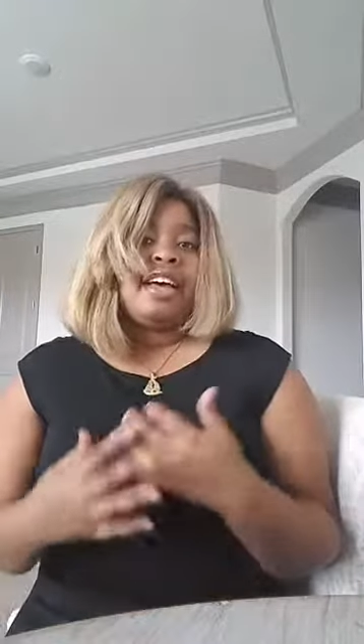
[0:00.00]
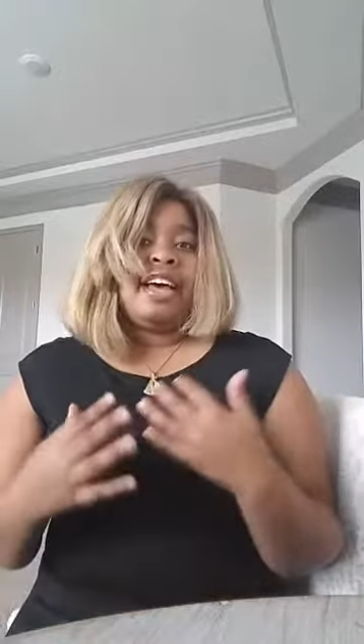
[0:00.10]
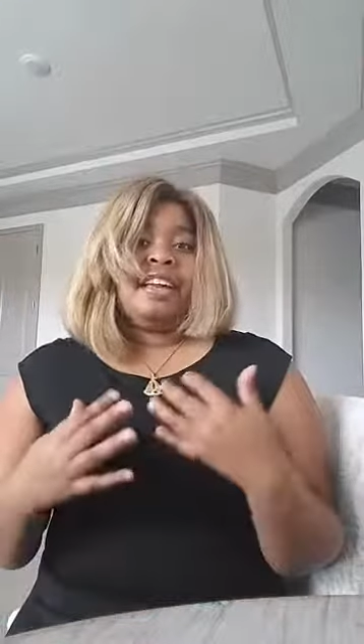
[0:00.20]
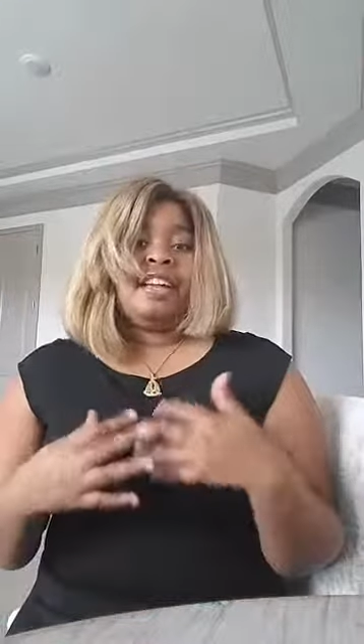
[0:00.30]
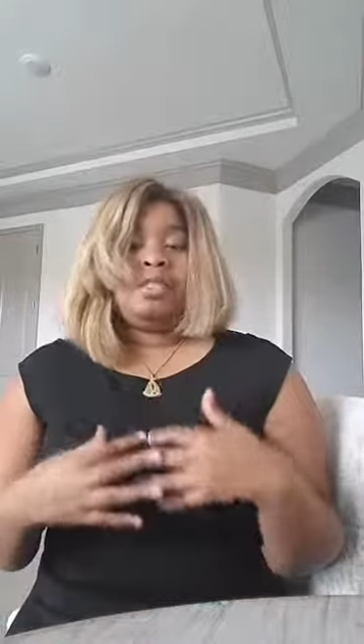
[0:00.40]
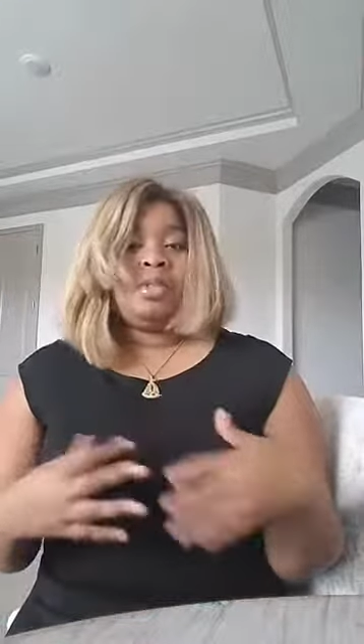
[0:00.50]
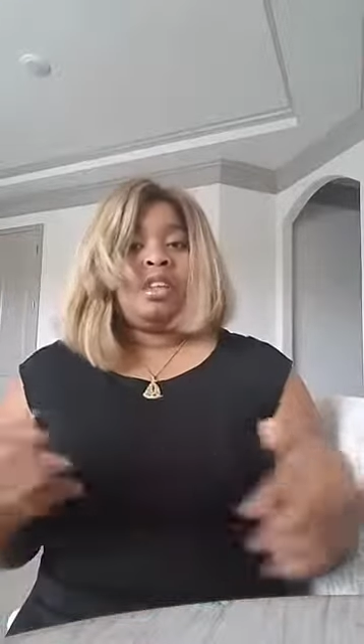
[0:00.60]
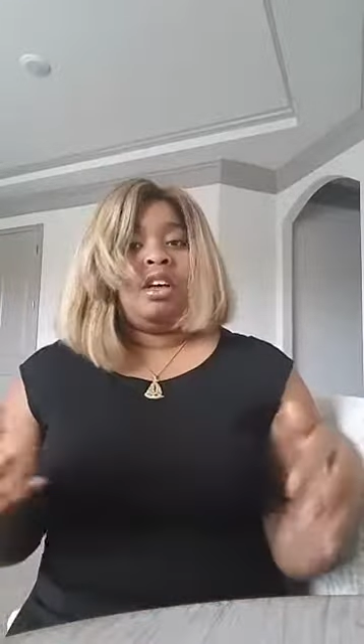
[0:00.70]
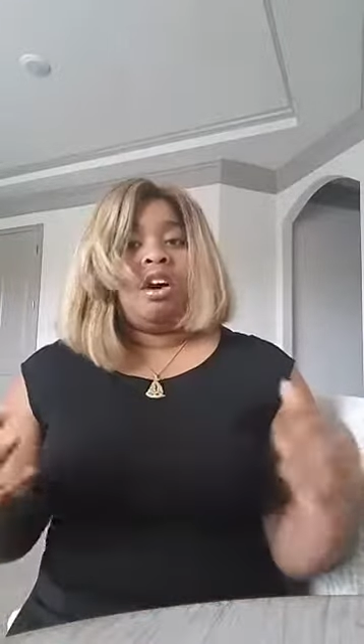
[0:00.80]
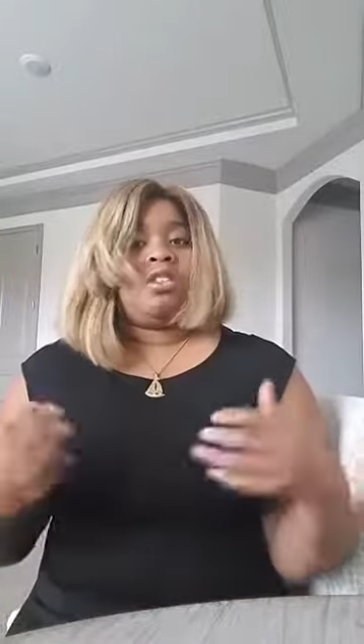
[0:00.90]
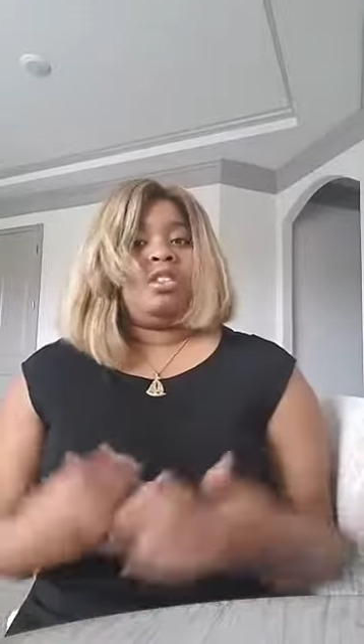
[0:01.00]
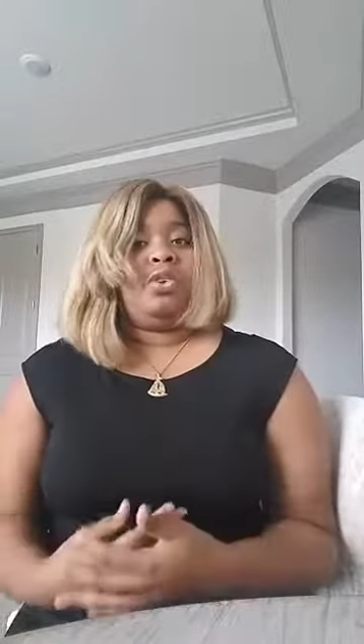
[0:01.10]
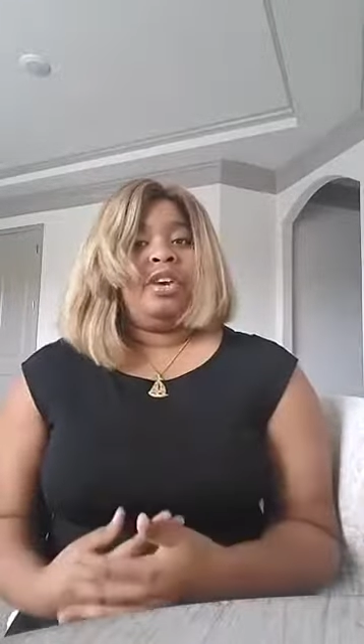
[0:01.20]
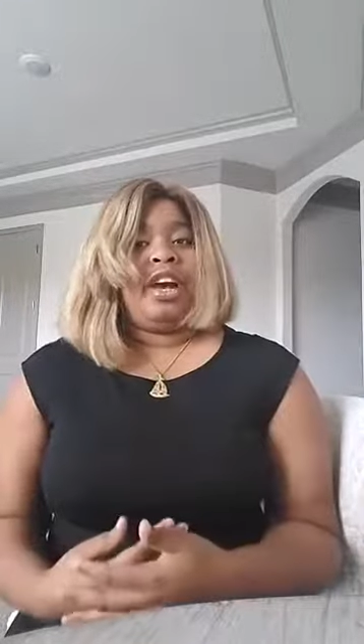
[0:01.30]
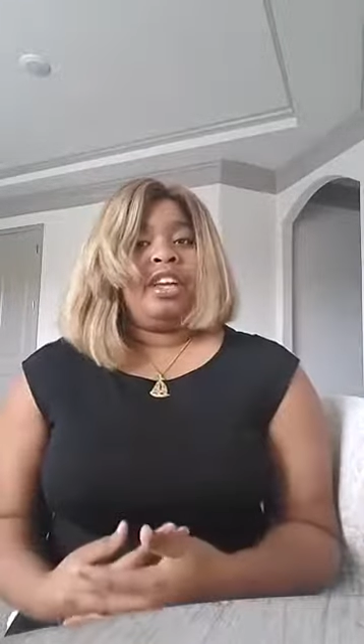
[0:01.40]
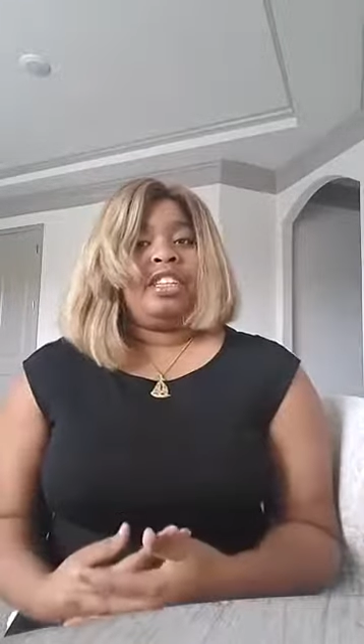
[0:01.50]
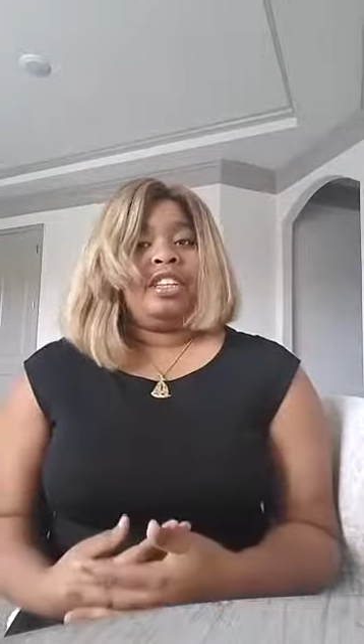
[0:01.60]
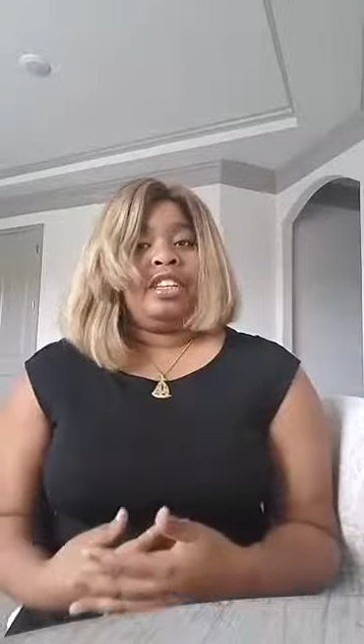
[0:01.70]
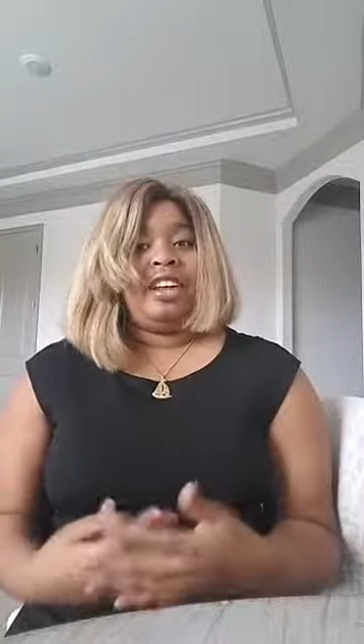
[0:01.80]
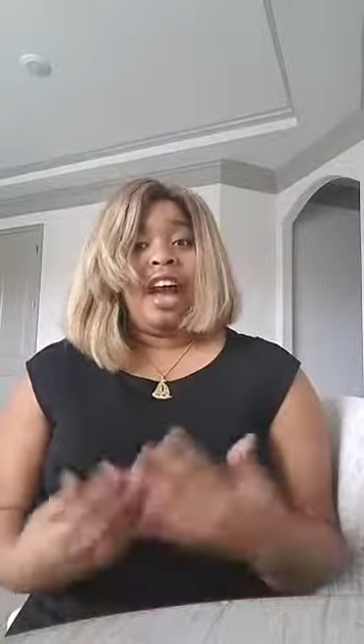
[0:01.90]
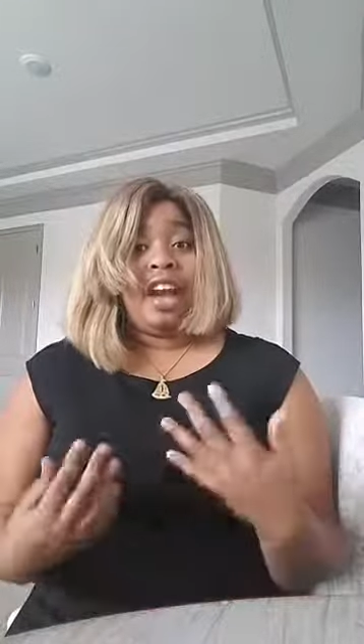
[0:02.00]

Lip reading: And this was a long story, actually.